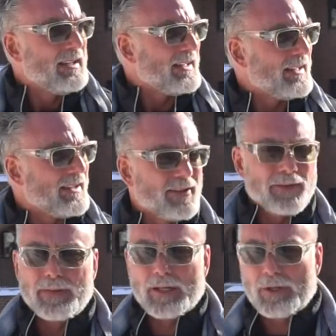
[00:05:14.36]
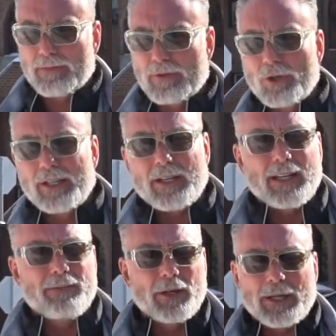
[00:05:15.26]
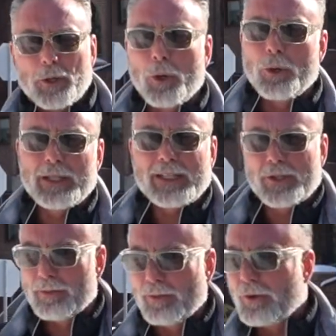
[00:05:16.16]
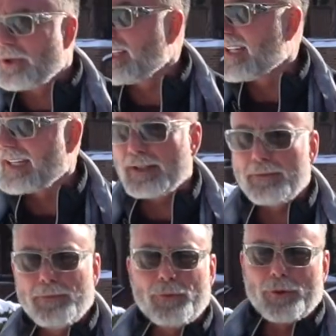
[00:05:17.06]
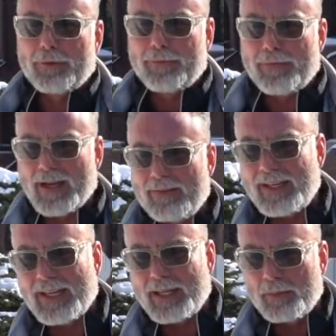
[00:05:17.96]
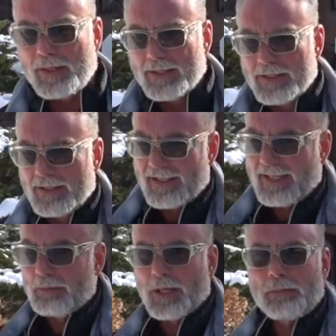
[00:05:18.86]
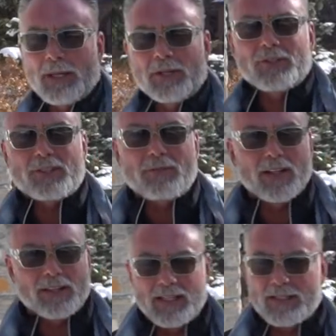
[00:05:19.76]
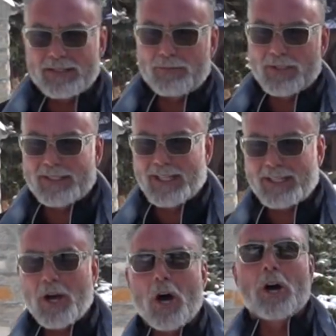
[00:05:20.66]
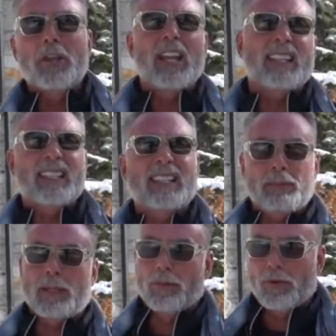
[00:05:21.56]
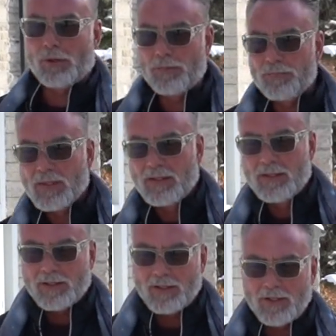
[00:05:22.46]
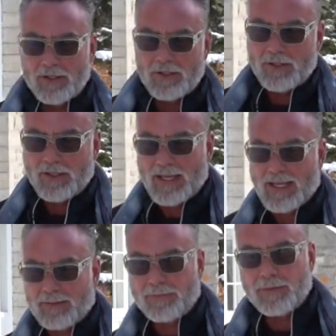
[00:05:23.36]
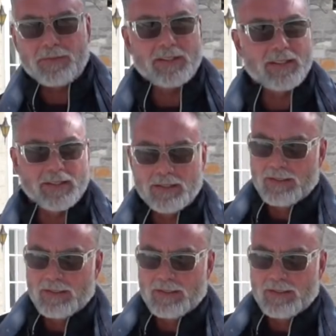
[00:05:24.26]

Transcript: very early in the morning, like at 4 or 5 a.m. And my parents just felt that this was like unacceptable at 15.